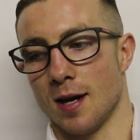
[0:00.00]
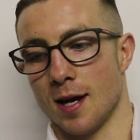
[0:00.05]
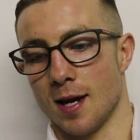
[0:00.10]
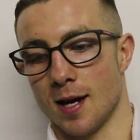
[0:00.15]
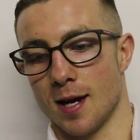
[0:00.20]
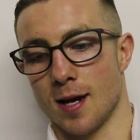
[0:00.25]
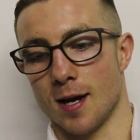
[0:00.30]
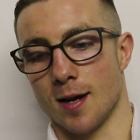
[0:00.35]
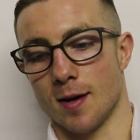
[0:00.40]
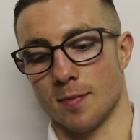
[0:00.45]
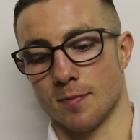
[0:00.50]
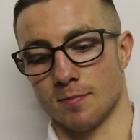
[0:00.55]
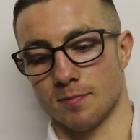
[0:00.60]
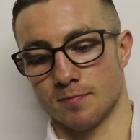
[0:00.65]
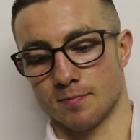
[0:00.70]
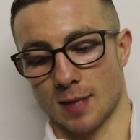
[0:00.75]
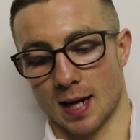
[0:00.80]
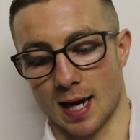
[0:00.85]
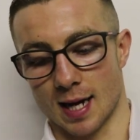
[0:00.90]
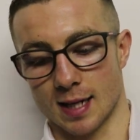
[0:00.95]
Um,
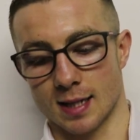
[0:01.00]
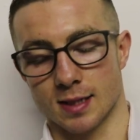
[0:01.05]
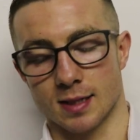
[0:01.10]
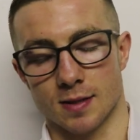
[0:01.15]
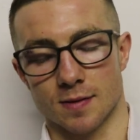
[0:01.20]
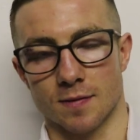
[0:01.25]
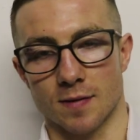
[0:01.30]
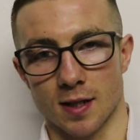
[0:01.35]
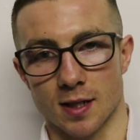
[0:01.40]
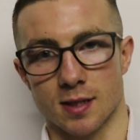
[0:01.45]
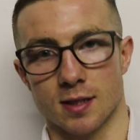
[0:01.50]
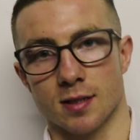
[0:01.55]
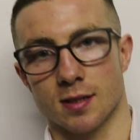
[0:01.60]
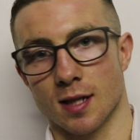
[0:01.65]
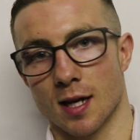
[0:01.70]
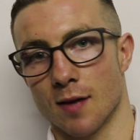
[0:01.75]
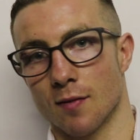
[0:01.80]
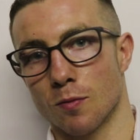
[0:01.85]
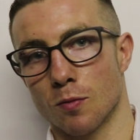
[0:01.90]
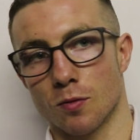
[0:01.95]
hands, face,
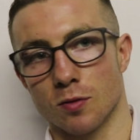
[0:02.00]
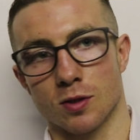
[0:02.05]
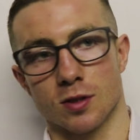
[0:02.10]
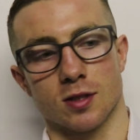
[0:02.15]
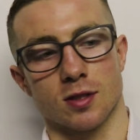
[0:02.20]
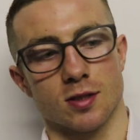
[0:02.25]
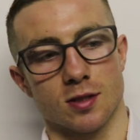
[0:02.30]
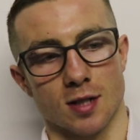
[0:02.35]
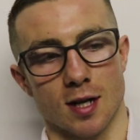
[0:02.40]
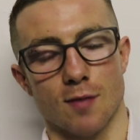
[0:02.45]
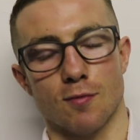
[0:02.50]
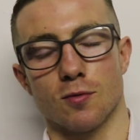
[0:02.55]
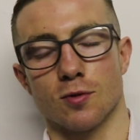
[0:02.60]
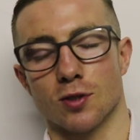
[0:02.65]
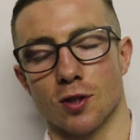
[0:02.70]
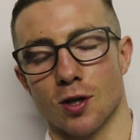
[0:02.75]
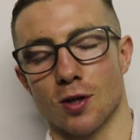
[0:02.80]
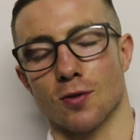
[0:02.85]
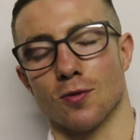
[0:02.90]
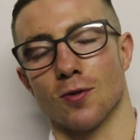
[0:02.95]
everyone's everyone's
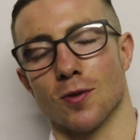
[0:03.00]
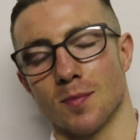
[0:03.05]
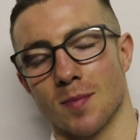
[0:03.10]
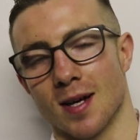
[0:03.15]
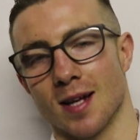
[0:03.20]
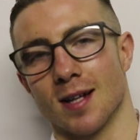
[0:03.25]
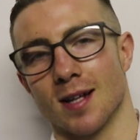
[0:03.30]
all good and